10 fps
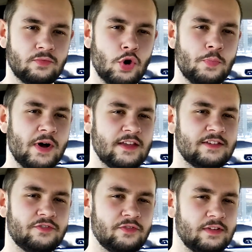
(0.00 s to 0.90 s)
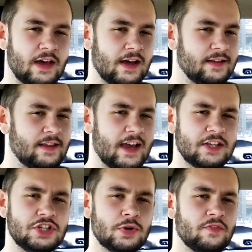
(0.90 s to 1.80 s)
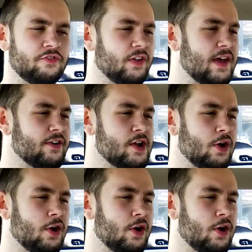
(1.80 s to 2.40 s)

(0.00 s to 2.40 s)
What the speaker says: robust texture and flavor